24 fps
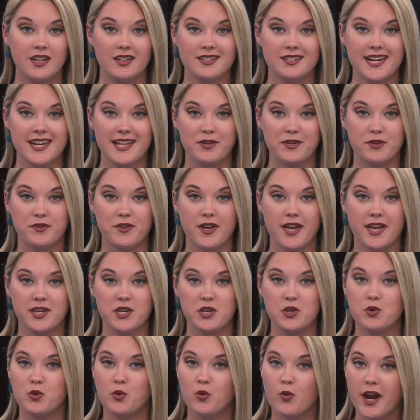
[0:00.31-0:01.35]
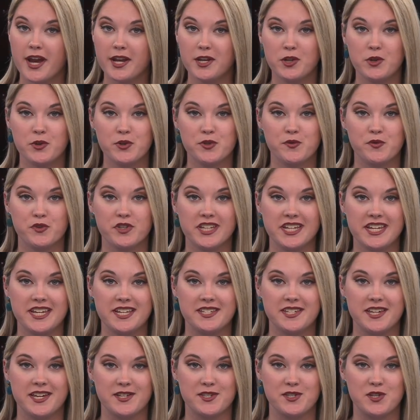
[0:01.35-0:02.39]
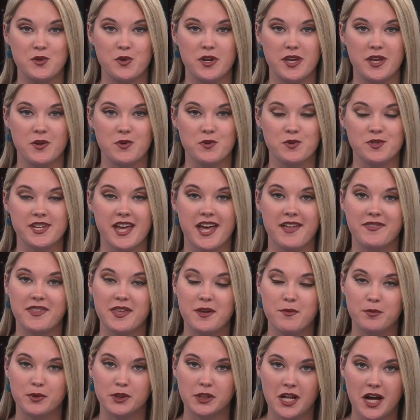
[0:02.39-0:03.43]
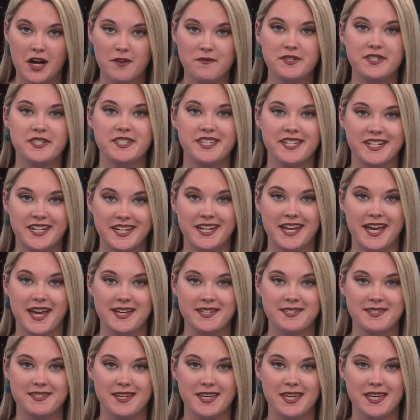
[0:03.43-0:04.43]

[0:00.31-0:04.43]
Tyler, thank you. Great news for the ETSU Eagles at the Bluff City Nest.